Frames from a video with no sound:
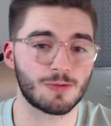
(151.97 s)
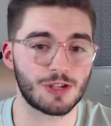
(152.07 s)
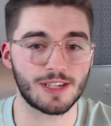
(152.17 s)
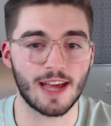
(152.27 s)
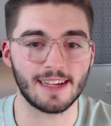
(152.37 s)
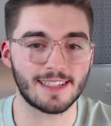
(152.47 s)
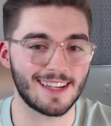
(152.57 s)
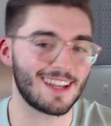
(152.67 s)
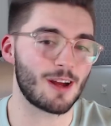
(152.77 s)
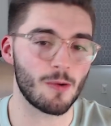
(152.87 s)
which is nice,
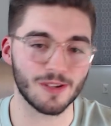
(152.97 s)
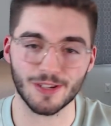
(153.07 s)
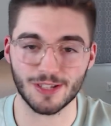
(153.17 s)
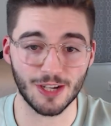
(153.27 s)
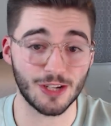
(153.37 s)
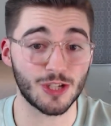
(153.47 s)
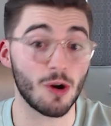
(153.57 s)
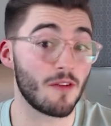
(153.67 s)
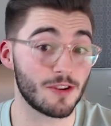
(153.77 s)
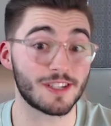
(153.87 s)
and it always looks good to
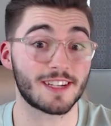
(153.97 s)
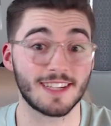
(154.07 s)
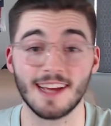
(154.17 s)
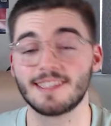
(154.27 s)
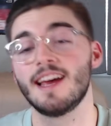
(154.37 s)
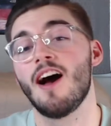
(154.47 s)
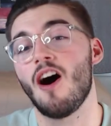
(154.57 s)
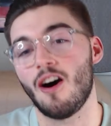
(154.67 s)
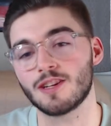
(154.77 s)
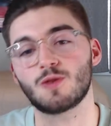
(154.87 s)
show off your success
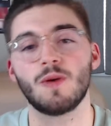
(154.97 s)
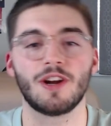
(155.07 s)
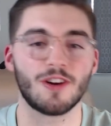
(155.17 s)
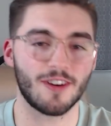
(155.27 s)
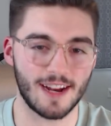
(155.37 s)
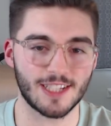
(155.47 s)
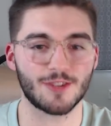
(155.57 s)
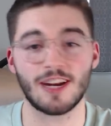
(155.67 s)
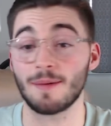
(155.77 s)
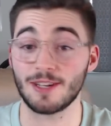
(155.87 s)
on Twitter or
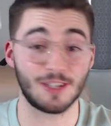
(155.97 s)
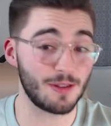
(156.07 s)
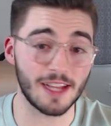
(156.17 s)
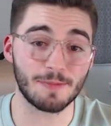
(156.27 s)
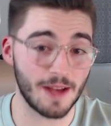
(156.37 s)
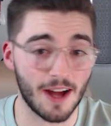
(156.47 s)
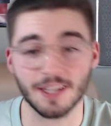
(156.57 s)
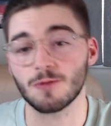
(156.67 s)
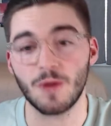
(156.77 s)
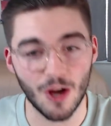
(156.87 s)
Instagram, because let's be
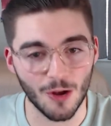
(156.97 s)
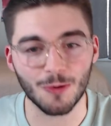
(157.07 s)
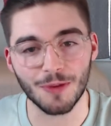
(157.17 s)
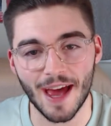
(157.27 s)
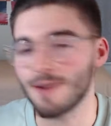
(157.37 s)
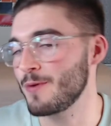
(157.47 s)
honest, we all do that.